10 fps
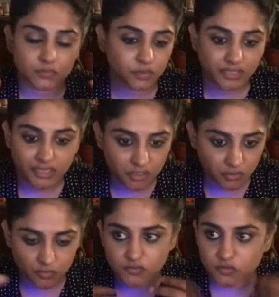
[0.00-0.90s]
someone
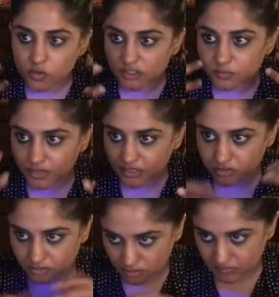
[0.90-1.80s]
like you is so
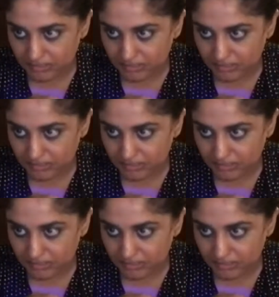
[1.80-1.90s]
inspirational